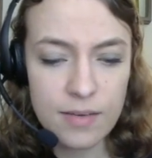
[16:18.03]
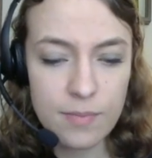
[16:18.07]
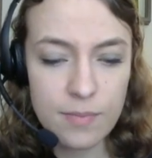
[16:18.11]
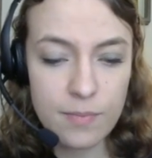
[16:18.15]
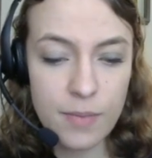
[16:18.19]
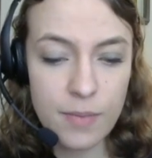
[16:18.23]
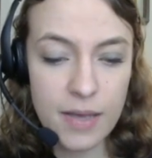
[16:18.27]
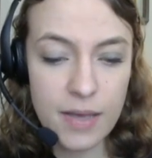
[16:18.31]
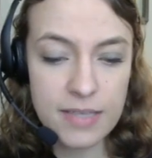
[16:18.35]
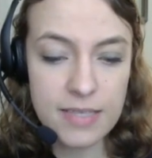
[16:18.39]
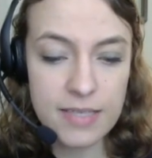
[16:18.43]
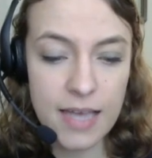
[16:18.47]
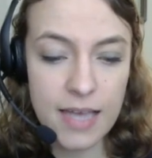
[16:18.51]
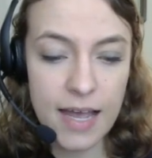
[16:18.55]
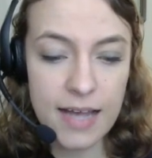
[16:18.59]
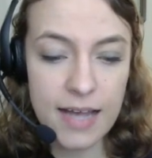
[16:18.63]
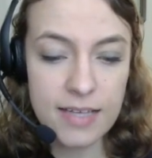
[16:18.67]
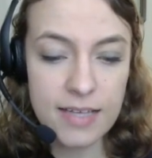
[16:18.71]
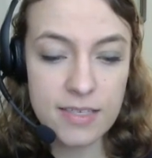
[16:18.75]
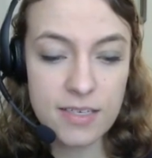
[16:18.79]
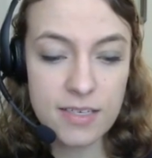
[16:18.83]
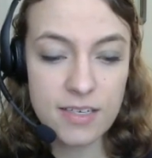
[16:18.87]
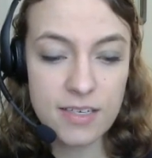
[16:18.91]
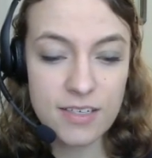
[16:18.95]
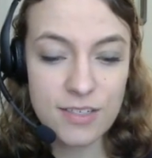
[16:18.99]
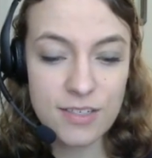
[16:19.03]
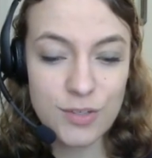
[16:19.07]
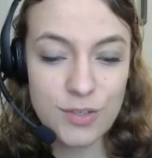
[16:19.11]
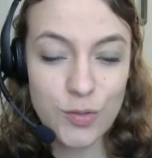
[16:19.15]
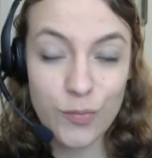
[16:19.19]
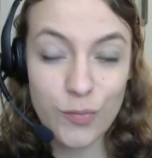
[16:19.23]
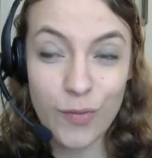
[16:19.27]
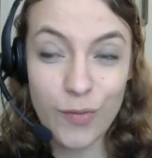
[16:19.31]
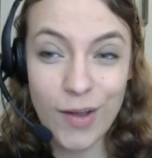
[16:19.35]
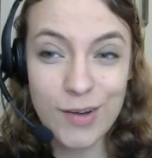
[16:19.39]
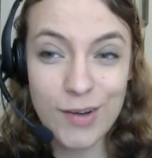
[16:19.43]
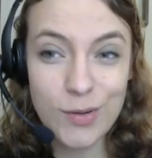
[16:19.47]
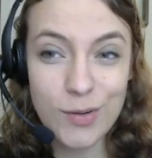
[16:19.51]
Bess asked. "To
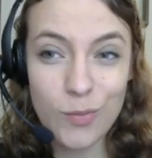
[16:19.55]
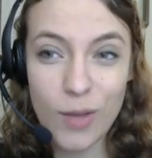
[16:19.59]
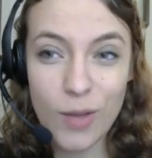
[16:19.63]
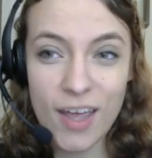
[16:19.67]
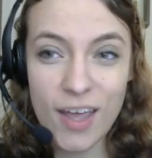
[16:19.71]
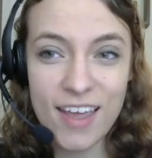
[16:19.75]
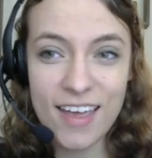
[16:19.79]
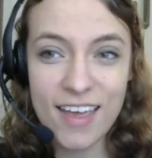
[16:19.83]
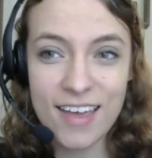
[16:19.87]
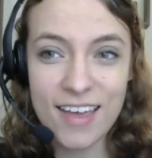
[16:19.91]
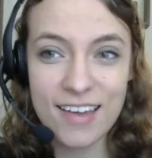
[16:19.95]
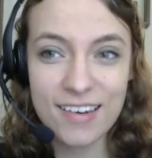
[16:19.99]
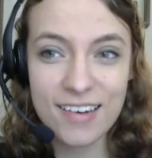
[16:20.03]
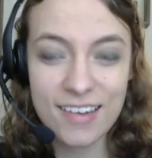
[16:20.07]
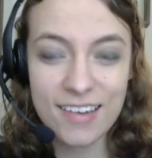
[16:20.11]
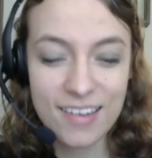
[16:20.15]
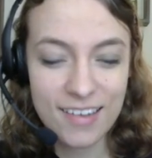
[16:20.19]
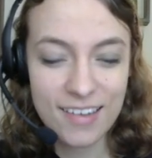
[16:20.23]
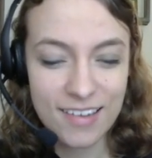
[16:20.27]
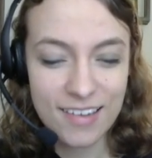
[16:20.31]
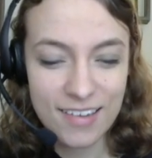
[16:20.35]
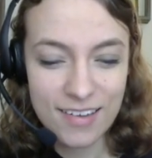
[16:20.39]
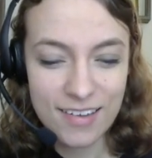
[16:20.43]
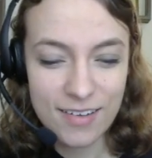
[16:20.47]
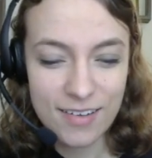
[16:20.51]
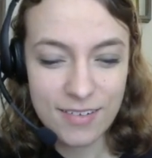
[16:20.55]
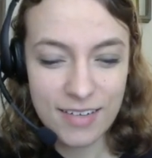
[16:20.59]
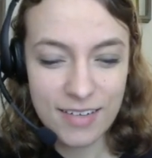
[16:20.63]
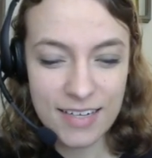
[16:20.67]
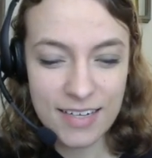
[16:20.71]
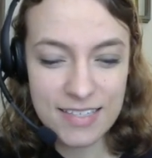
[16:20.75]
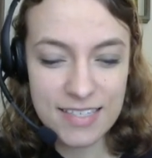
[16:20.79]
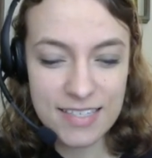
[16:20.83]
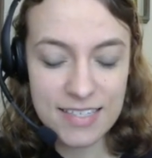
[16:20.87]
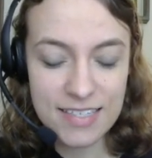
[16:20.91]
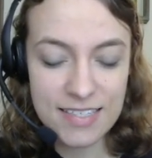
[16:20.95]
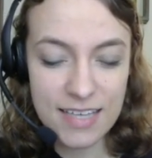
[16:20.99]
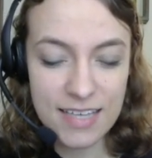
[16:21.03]
find a way in,"
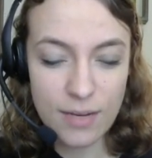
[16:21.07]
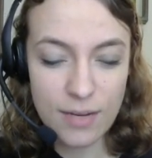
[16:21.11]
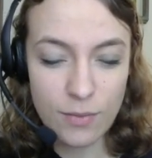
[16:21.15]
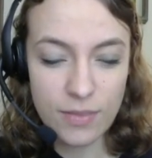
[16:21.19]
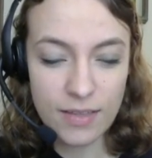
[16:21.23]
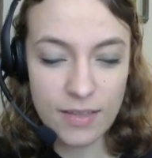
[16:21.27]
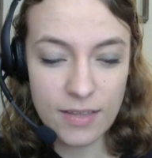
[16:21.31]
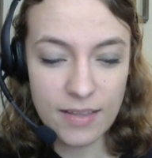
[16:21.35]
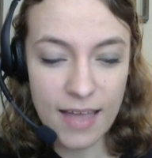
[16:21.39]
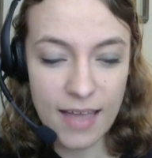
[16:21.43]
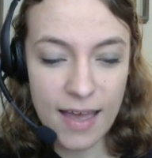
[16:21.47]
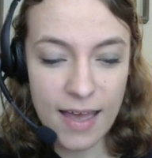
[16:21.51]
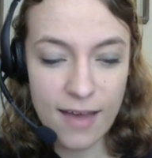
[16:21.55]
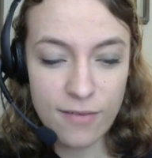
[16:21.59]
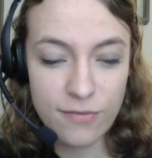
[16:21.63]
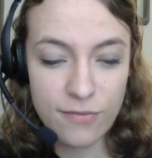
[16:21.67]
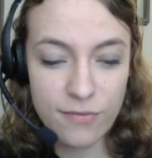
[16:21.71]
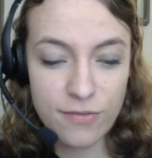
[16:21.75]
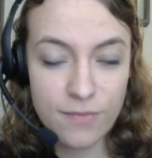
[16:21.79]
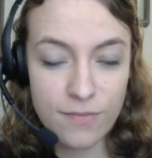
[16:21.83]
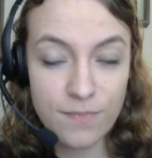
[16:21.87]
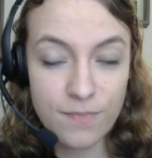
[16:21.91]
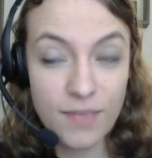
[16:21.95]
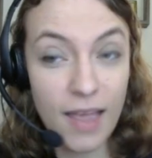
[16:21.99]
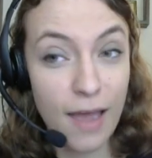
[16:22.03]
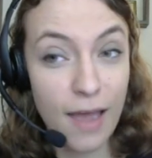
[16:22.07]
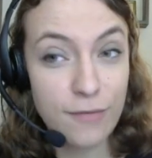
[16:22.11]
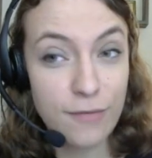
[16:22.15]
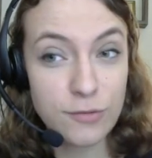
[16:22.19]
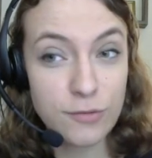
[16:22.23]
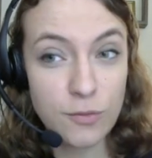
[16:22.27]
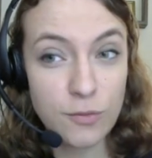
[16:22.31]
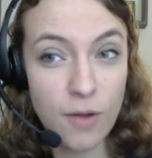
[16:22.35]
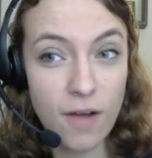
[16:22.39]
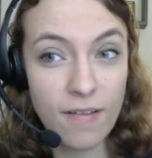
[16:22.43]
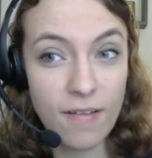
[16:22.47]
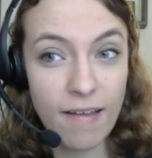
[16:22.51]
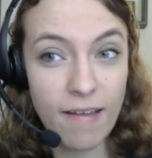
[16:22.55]
Nancy said with a laugh.
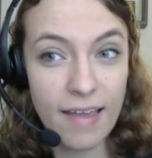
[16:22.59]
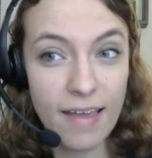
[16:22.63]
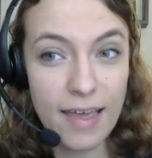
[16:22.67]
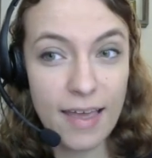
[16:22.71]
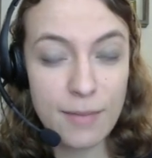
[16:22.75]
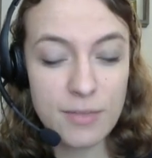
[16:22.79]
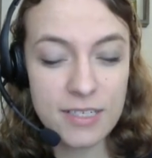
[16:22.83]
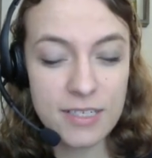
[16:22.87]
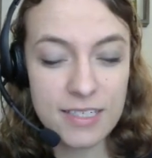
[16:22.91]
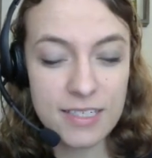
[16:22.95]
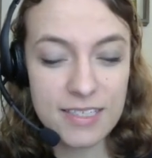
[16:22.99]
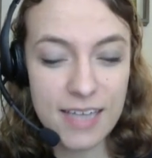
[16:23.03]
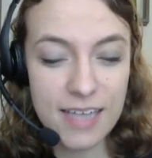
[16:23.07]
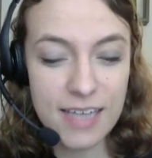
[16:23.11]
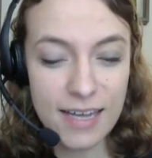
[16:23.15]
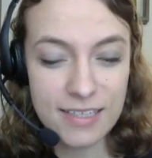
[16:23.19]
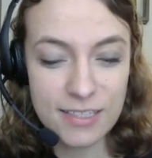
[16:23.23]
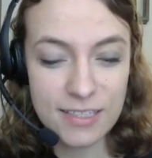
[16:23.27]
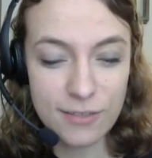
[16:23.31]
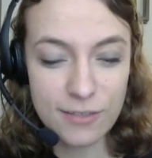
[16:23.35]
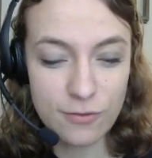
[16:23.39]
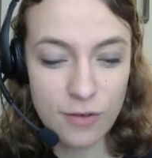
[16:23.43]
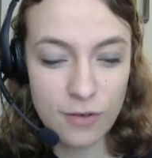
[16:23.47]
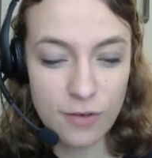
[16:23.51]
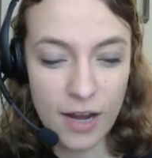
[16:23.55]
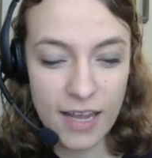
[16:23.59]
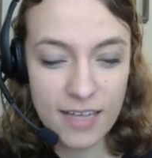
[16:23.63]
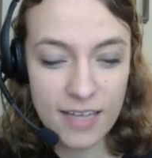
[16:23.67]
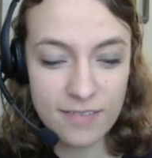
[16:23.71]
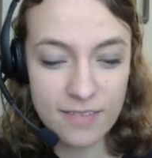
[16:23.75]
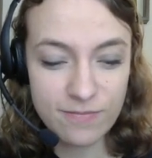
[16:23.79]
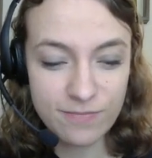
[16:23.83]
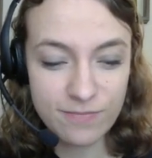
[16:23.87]
"After all, I am a detective, right?"